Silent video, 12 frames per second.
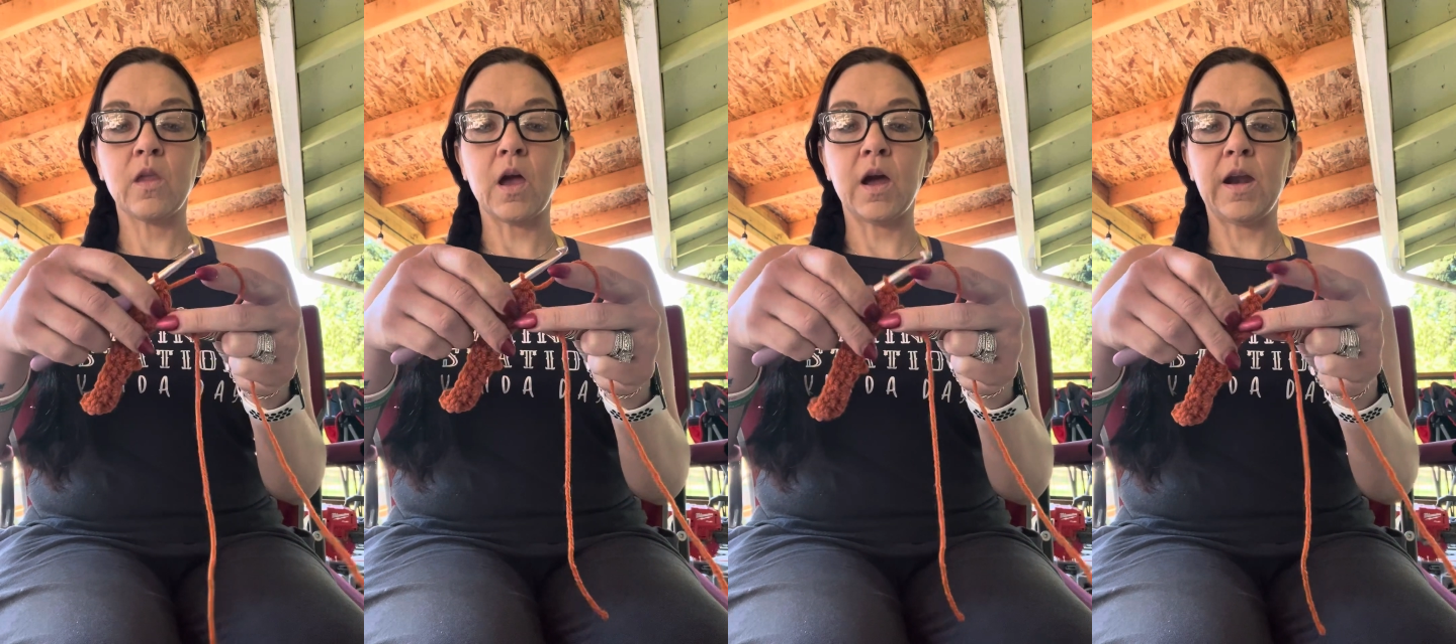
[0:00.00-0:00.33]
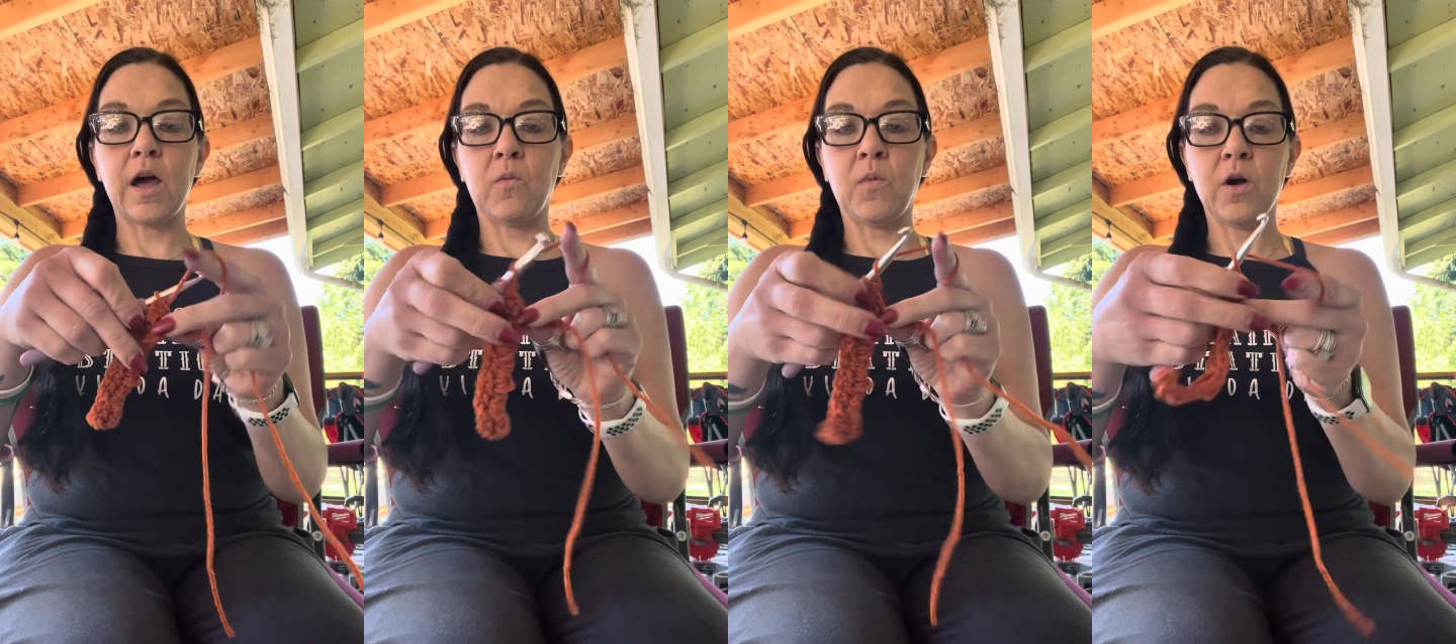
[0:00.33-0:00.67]

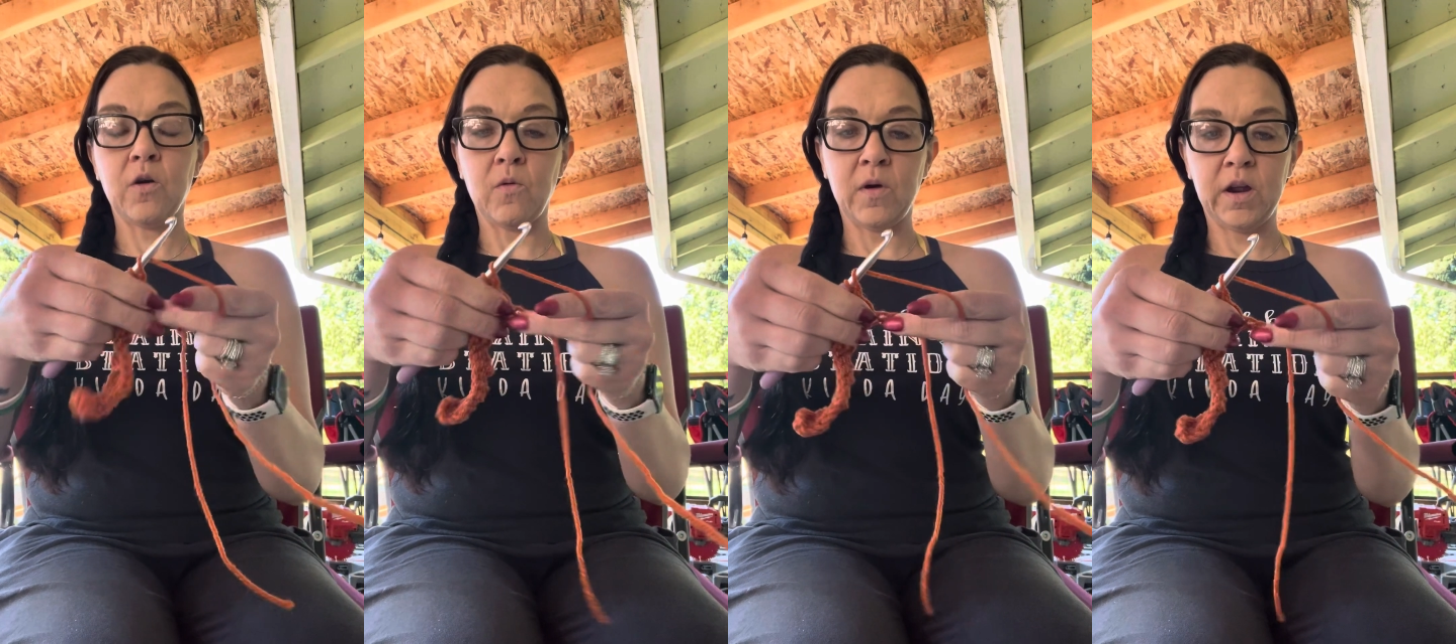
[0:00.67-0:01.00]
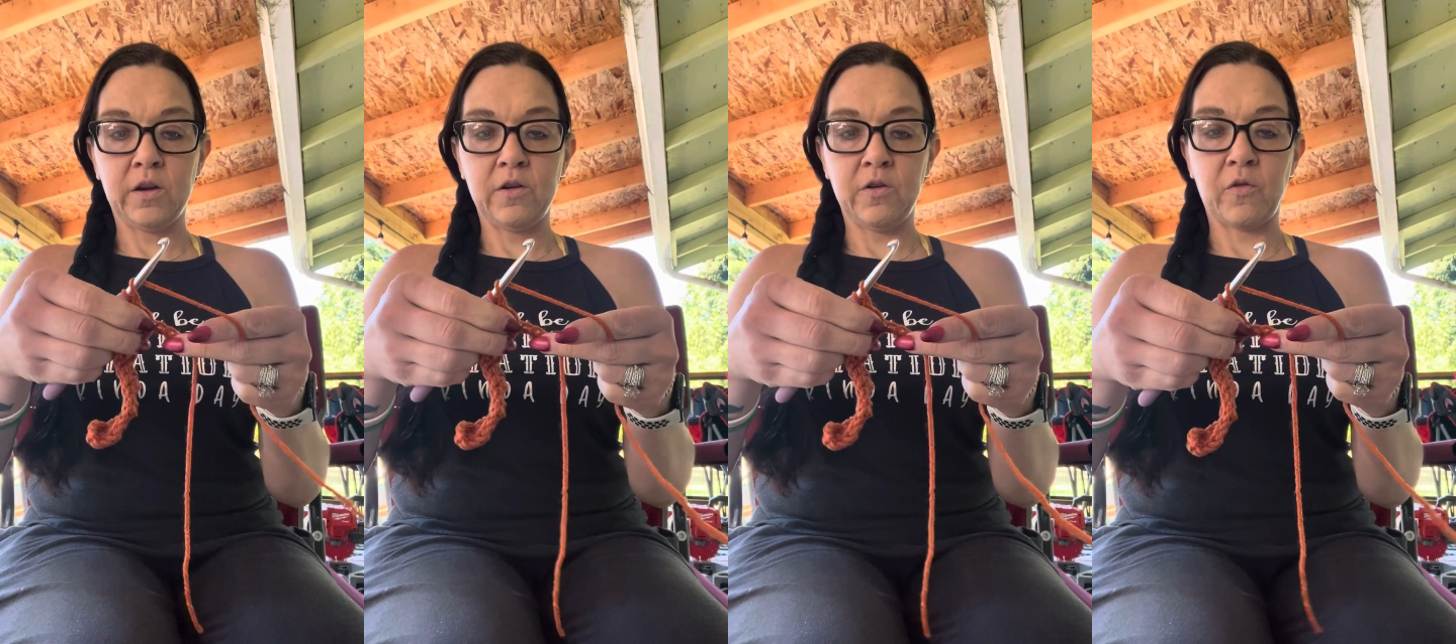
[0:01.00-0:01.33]
Now we are
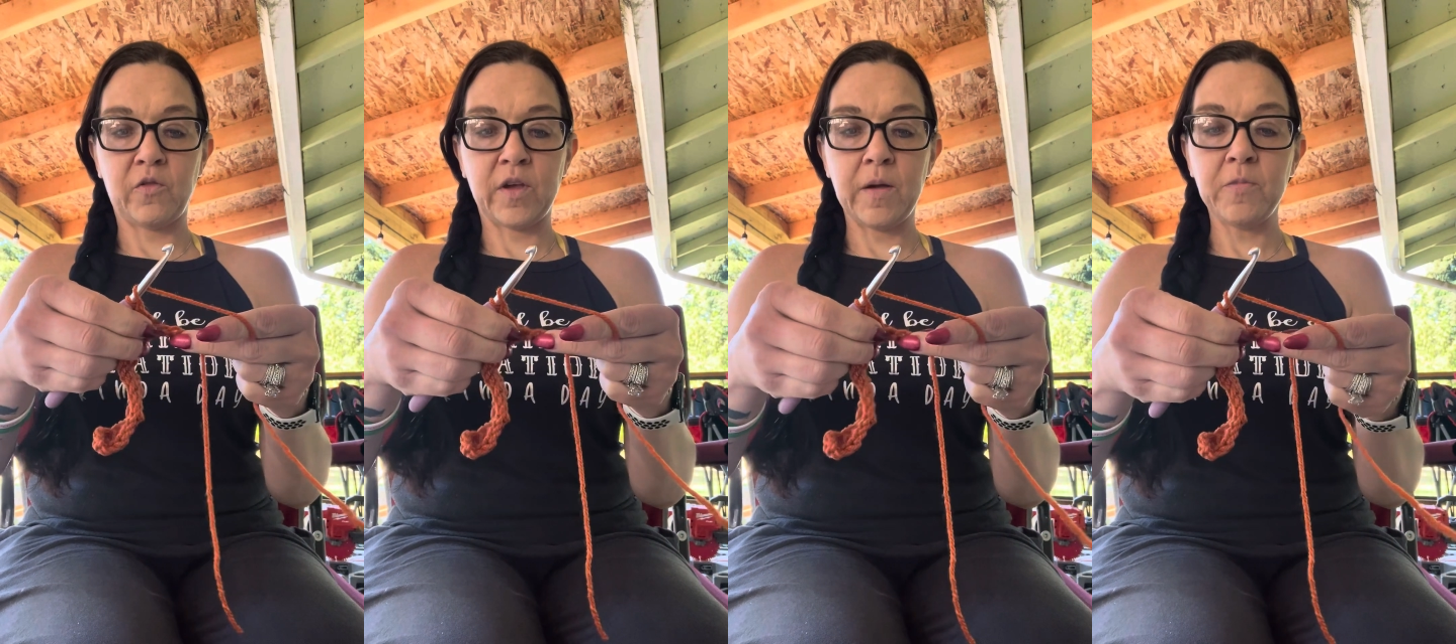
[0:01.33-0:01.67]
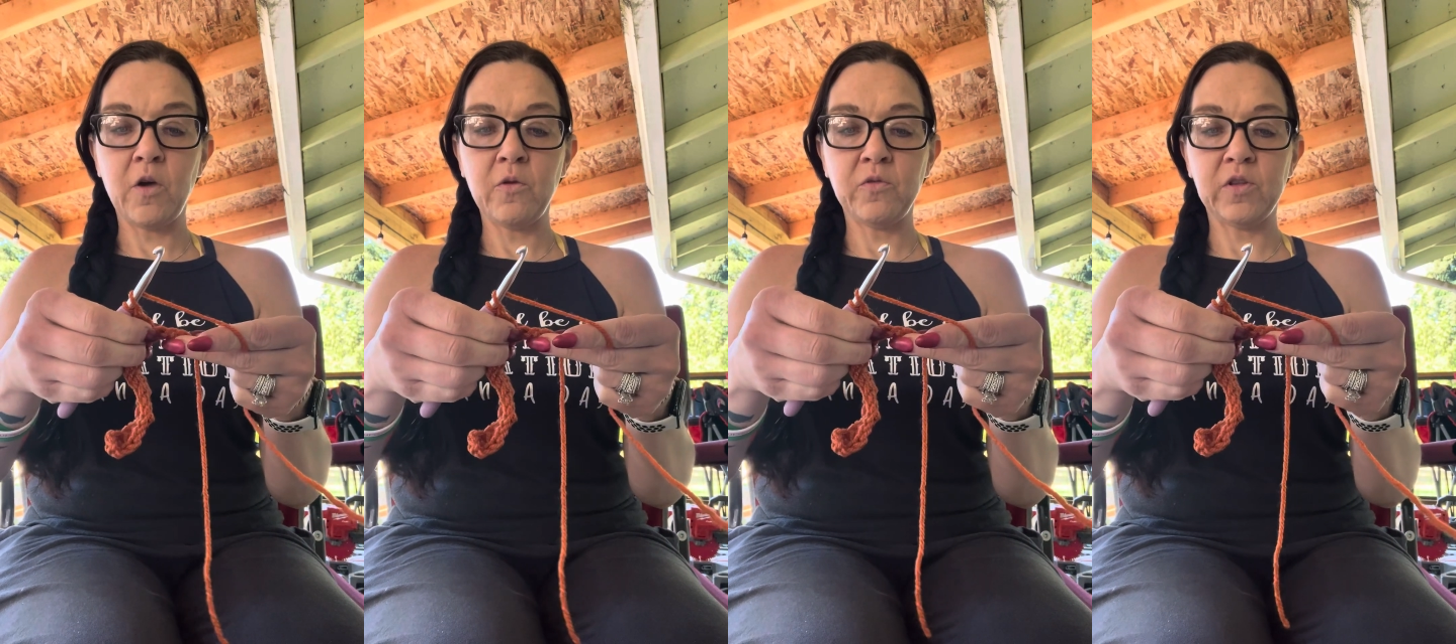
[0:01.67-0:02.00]
going to skip
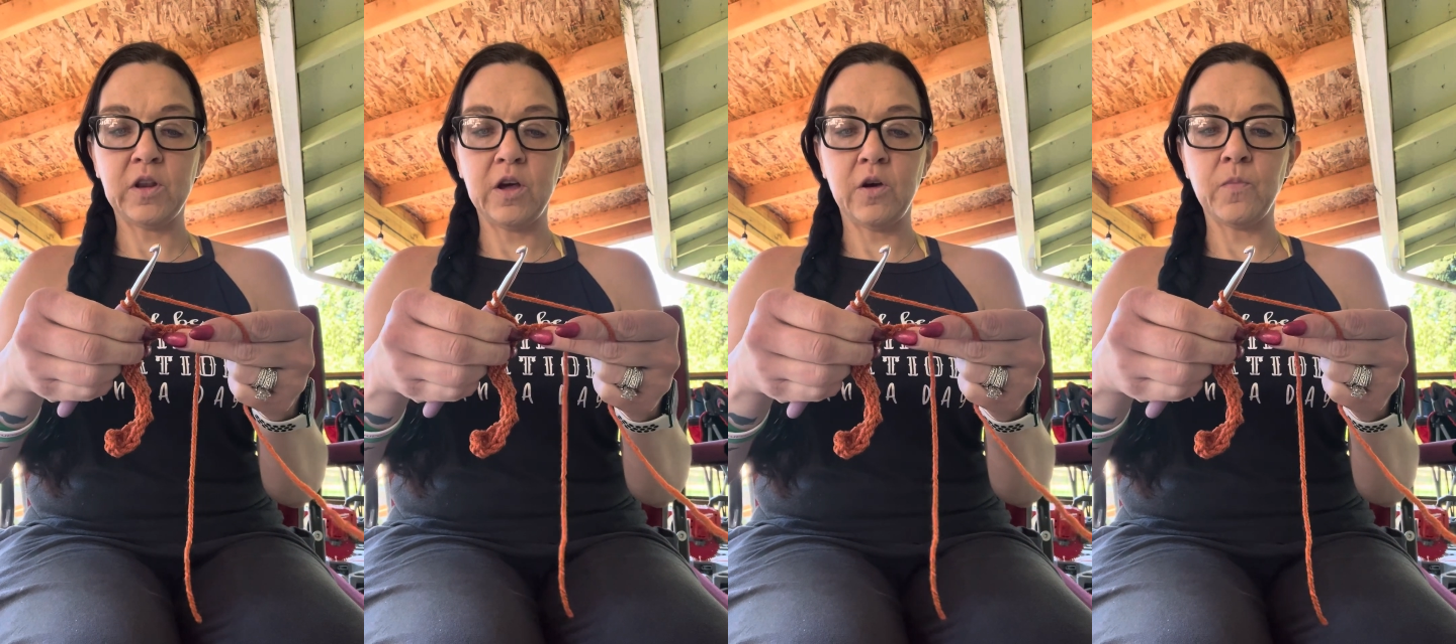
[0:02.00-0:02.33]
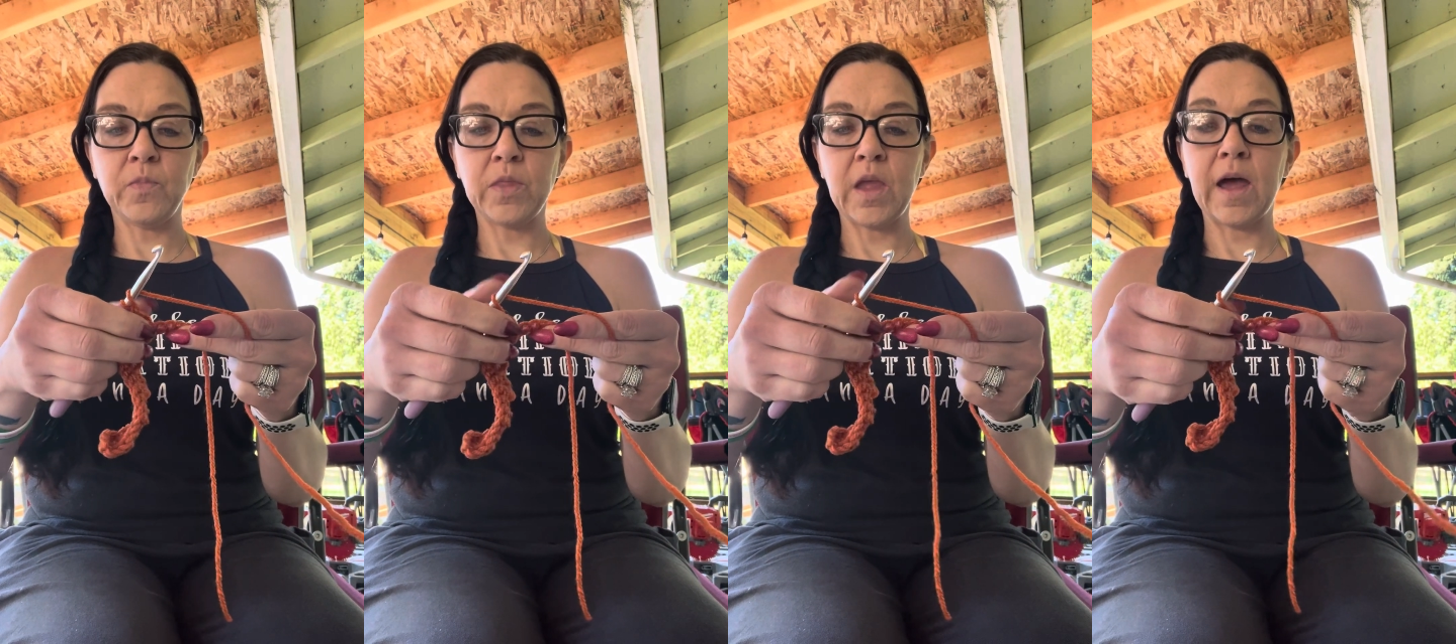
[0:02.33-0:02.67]
those
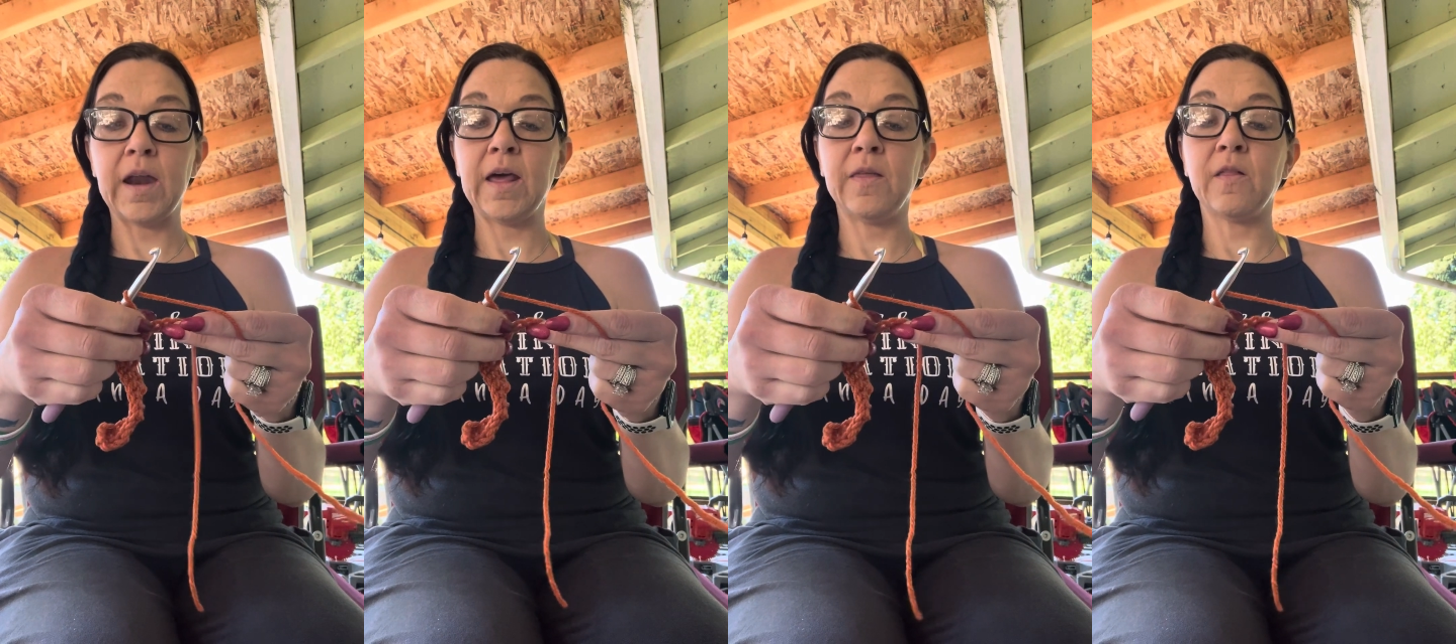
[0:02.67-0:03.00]
2, and in